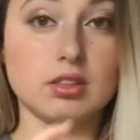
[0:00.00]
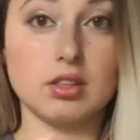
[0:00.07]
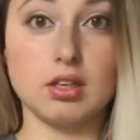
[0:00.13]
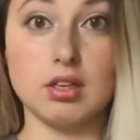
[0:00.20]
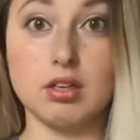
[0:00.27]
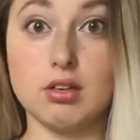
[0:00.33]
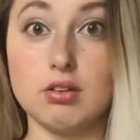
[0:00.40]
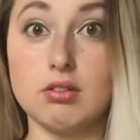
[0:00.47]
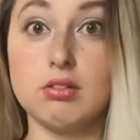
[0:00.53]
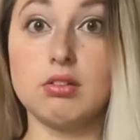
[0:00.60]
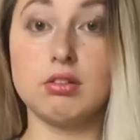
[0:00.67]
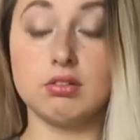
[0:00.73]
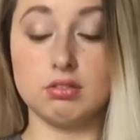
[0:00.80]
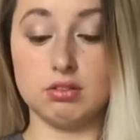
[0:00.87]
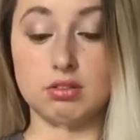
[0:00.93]

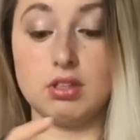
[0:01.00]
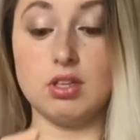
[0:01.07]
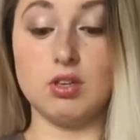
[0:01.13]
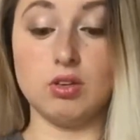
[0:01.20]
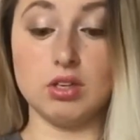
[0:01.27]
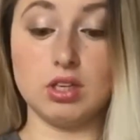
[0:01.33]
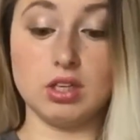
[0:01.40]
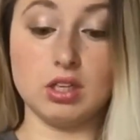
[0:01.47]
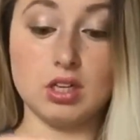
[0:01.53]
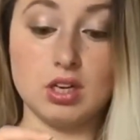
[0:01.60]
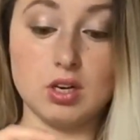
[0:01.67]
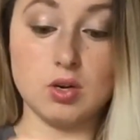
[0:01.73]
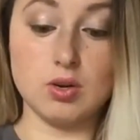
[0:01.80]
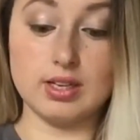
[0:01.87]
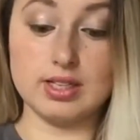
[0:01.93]
So you can
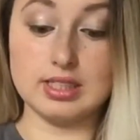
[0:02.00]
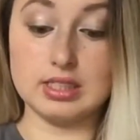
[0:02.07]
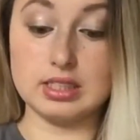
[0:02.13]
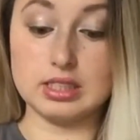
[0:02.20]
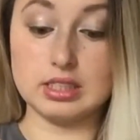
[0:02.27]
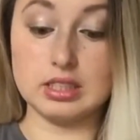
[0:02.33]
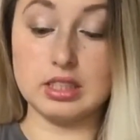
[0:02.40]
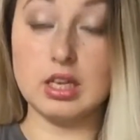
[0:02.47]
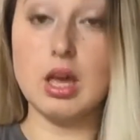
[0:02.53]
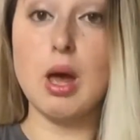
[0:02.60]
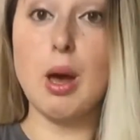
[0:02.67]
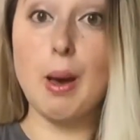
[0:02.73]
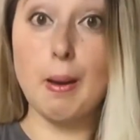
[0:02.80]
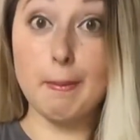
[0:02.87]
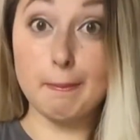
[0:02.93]
go as
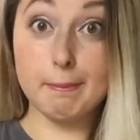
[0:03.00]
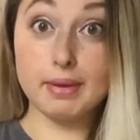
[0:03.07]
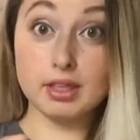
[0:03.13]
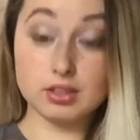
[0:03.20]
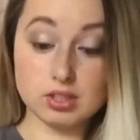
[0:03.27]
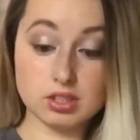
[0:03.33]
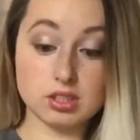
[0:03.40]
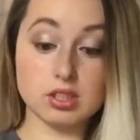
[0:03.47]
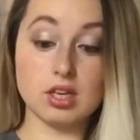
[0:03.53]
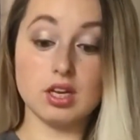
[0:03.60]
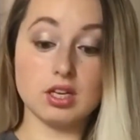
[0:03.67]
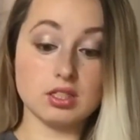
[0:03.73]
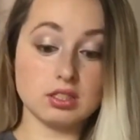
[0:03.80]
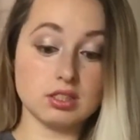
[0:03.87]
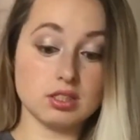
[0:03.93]
much
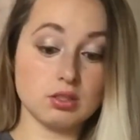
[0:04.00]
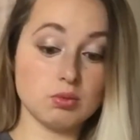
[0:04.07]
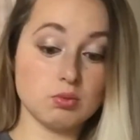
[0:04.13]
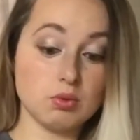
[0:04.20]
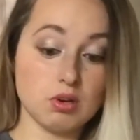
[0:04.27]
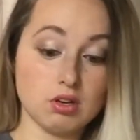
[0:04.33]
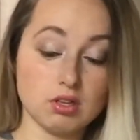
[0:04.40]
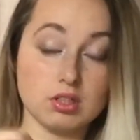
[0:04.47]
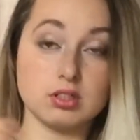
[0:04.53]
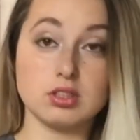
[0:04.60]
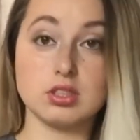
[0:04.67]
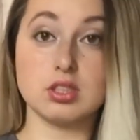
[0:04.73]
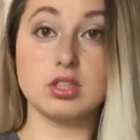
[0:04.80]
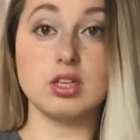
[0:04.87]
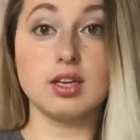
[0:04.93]
as you
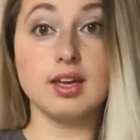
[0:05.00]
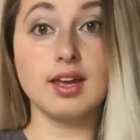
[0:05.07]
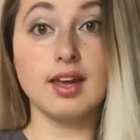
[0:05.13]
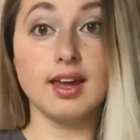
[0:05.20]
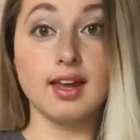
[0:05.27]
want